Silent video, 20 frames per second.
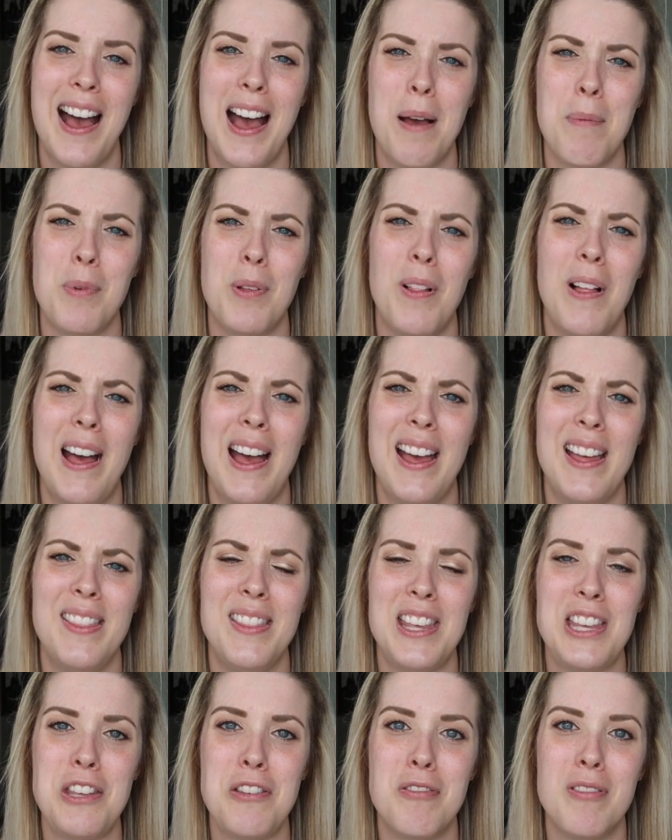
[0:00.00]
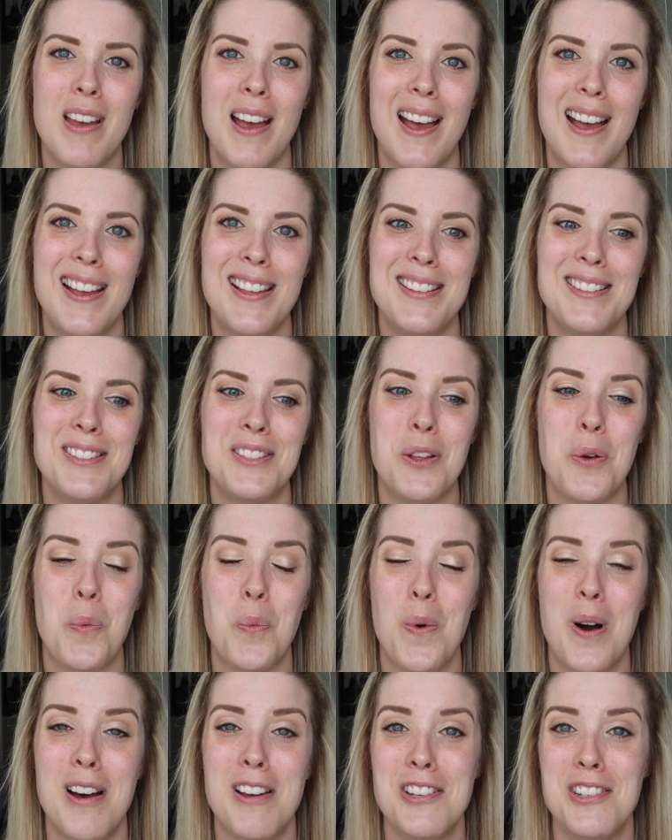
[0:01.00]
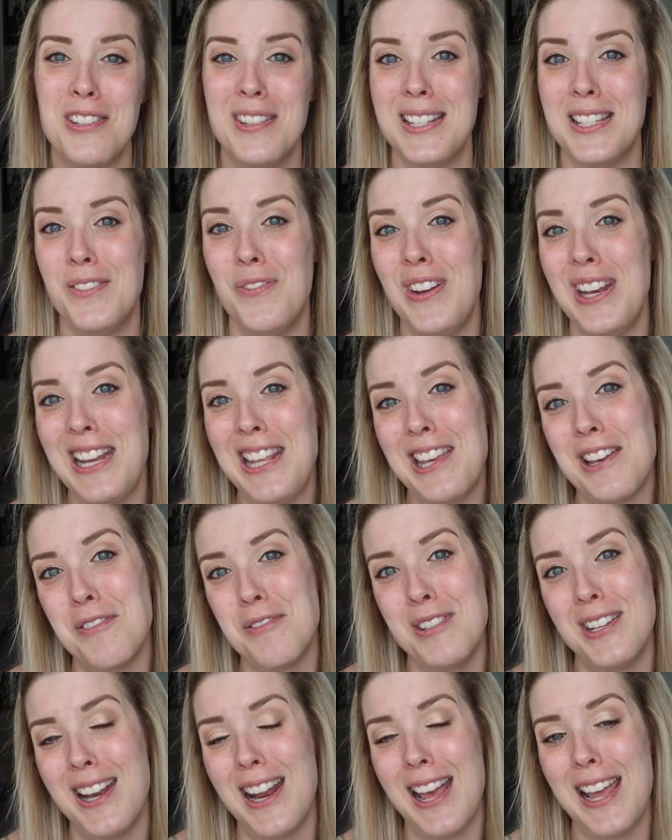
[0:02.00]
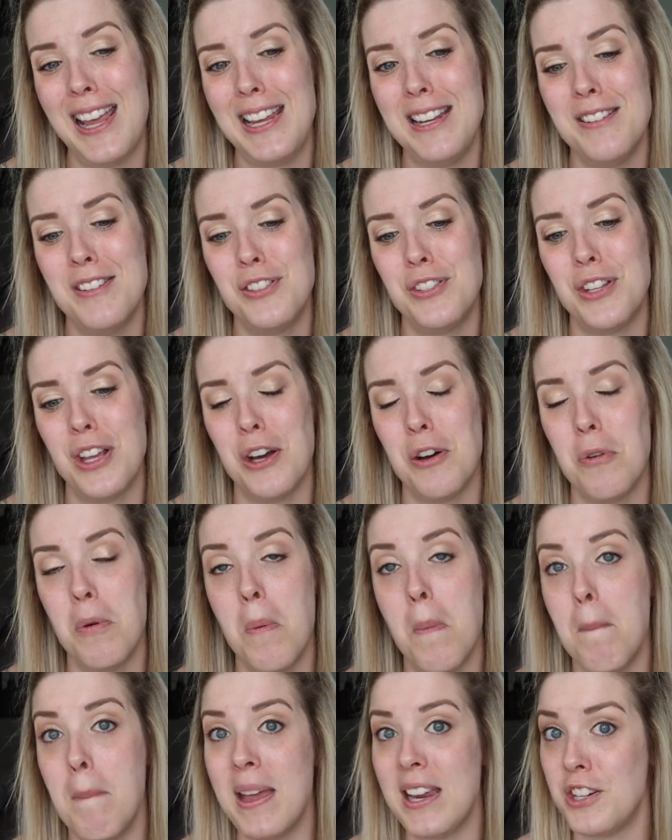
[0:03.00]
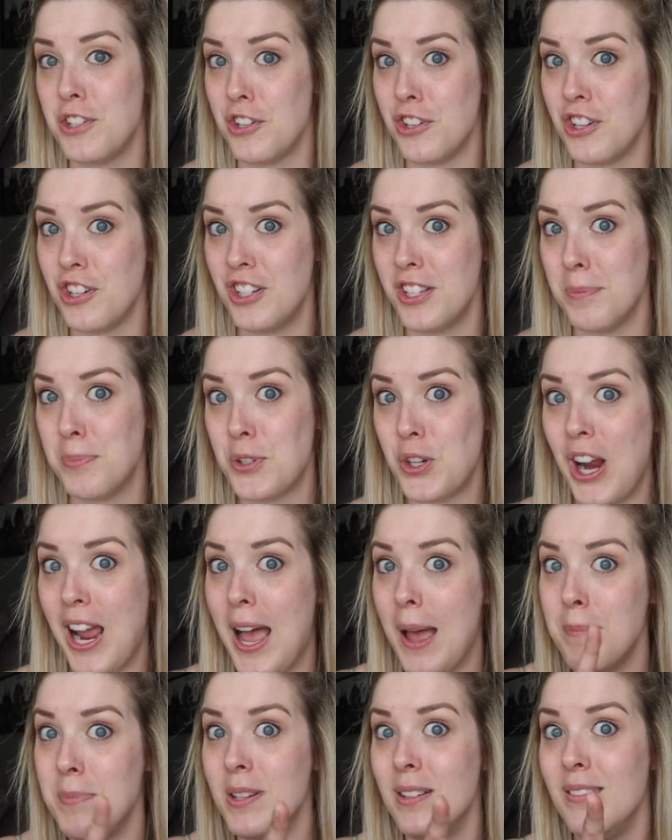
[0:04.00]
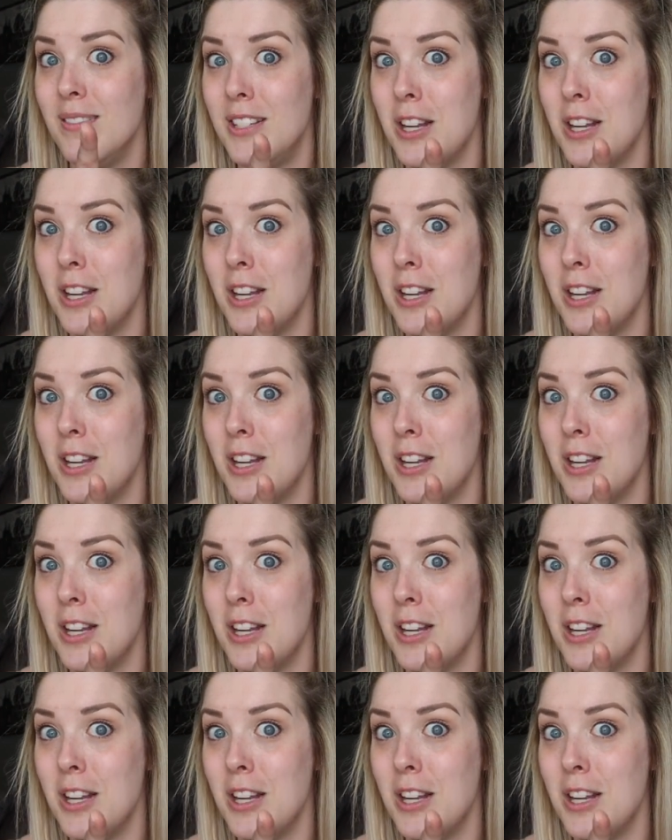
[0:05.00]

I'm glad that you guys watched this video today. So make sure you're subscribed.